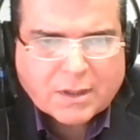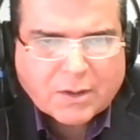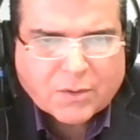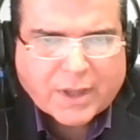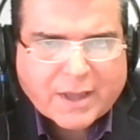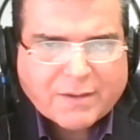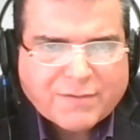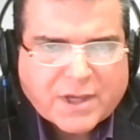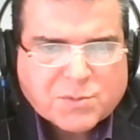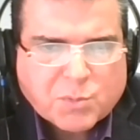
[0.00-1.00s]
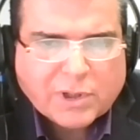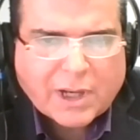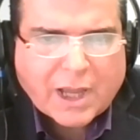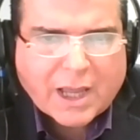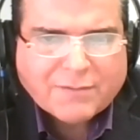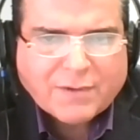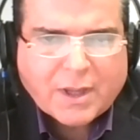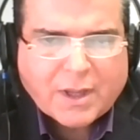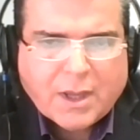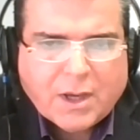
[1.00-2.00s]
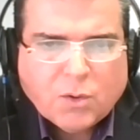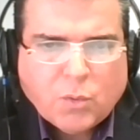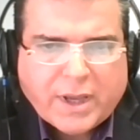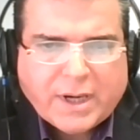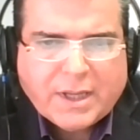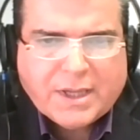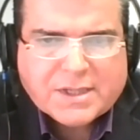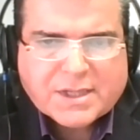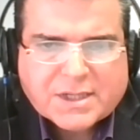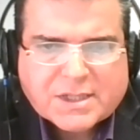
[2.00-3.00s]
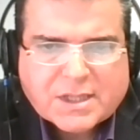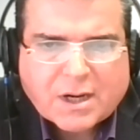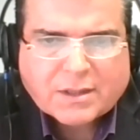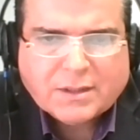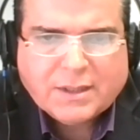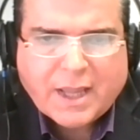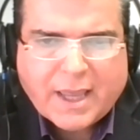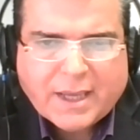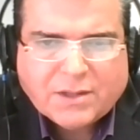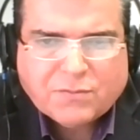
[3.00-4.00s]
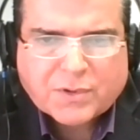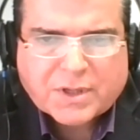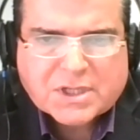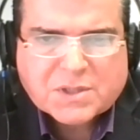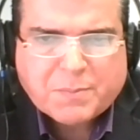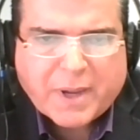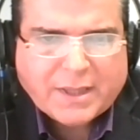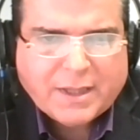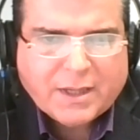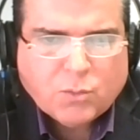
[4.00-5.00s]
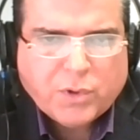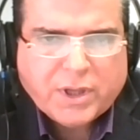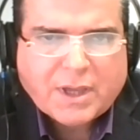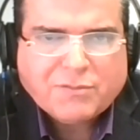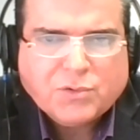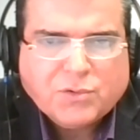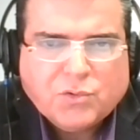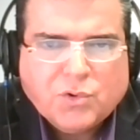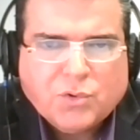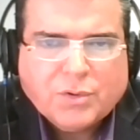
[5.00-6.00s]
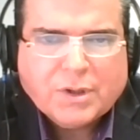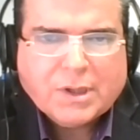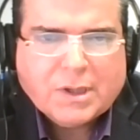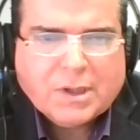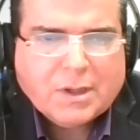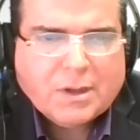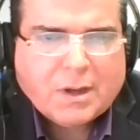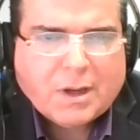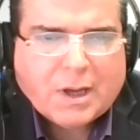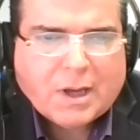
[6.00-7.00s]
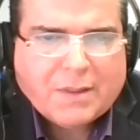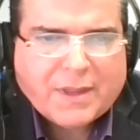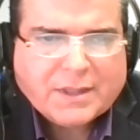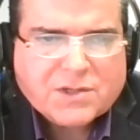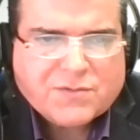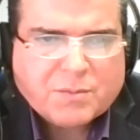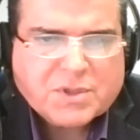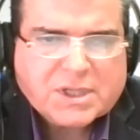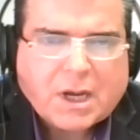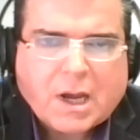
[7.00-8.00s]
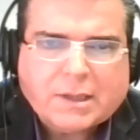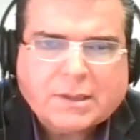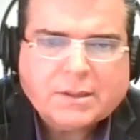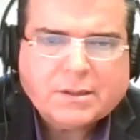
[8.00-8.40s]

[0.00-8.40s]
okay, Facebook Live, when is the start date for the spending we have to do? That is from Scott.